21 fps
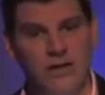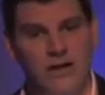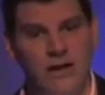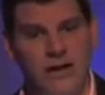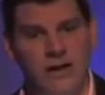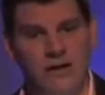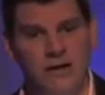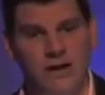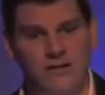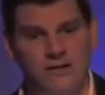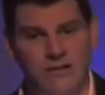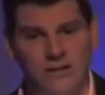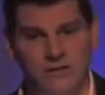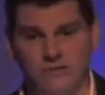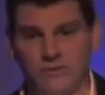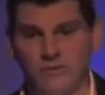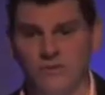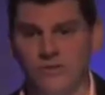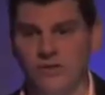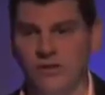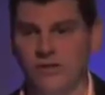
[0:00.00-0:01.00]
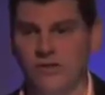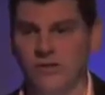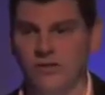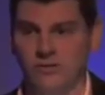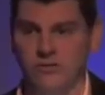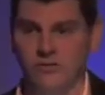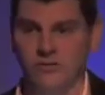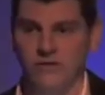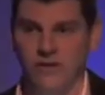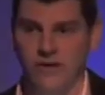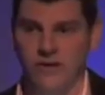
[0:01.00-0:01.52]
a delivery
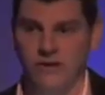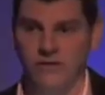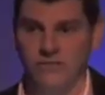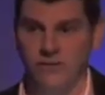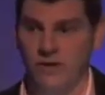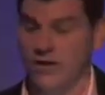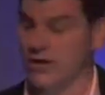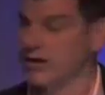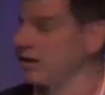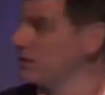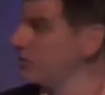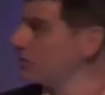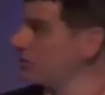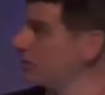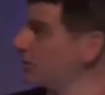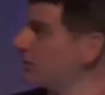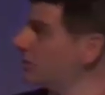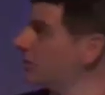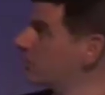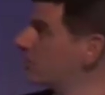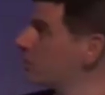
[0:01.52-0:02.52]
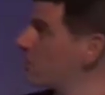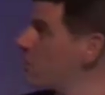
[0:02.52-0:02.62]
alternative for their customers.